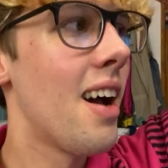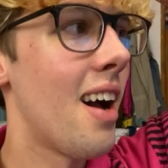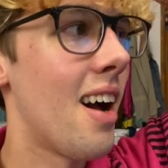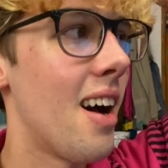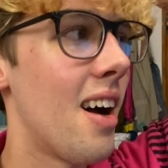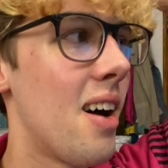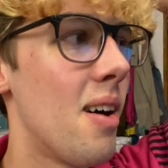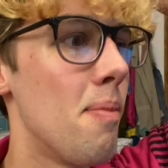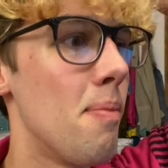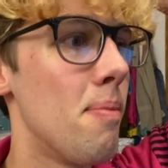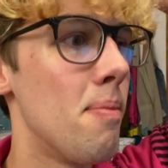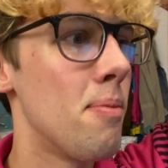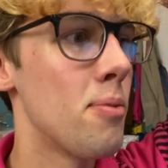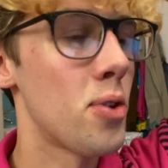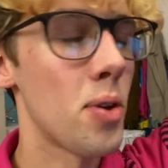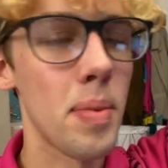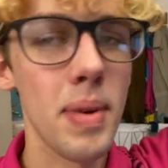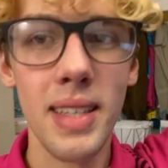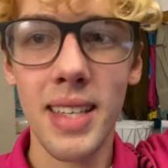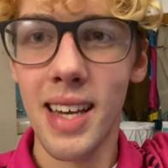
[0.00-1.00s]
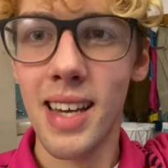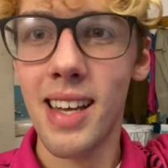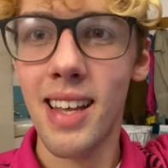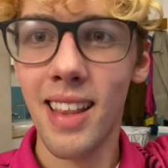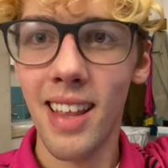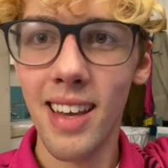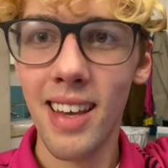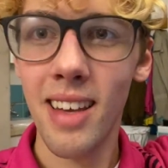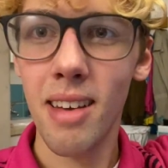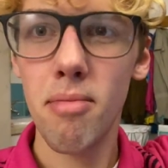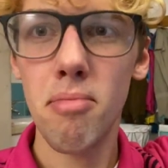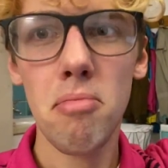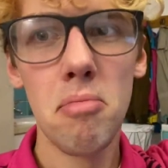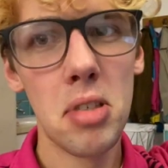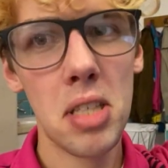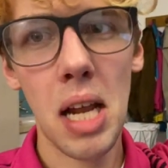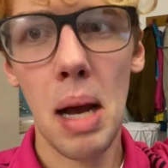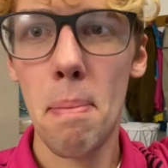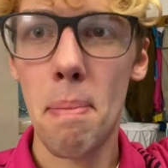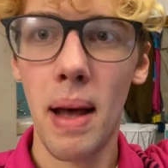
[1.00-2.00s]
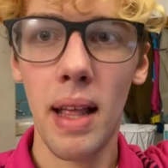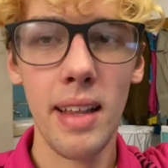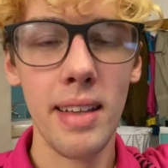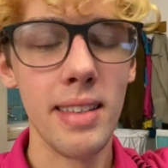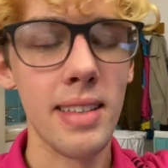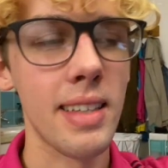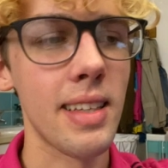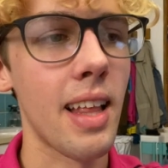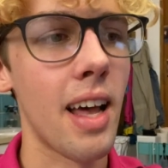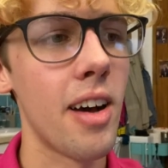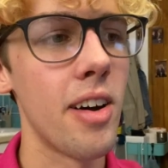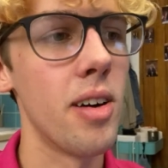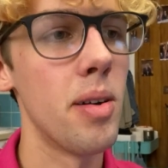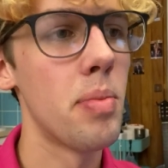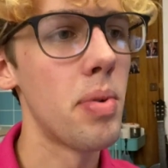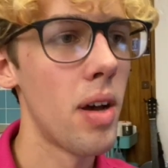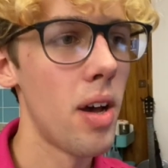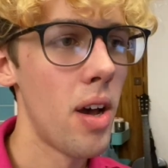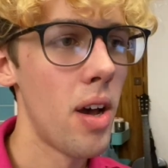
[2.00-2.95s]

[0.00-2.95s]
Um, so it means I can like start balancing that up,